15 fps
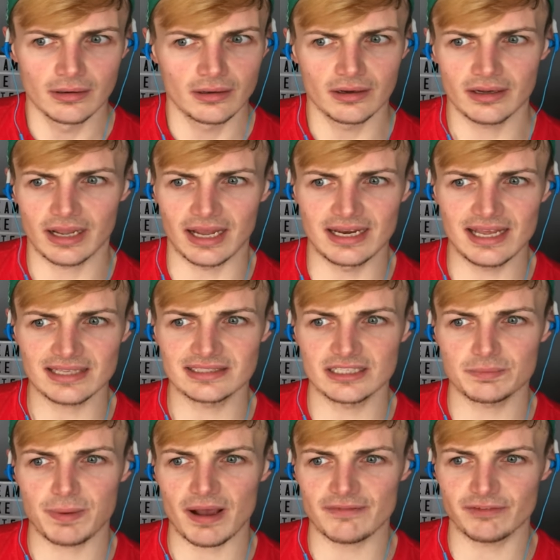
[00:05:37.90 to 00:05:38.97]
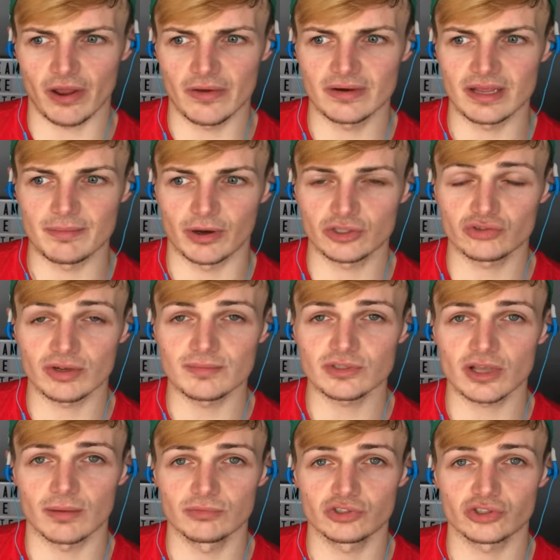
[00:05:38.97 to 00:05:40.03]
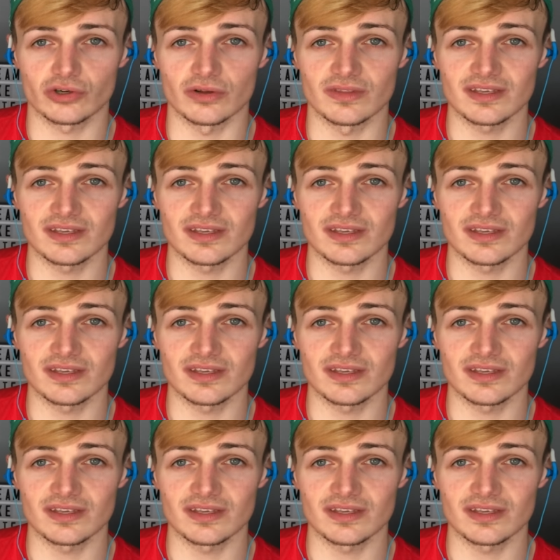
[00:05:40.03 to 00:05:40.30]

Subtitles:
Okay, next is Pavloni, My Dreams Come True.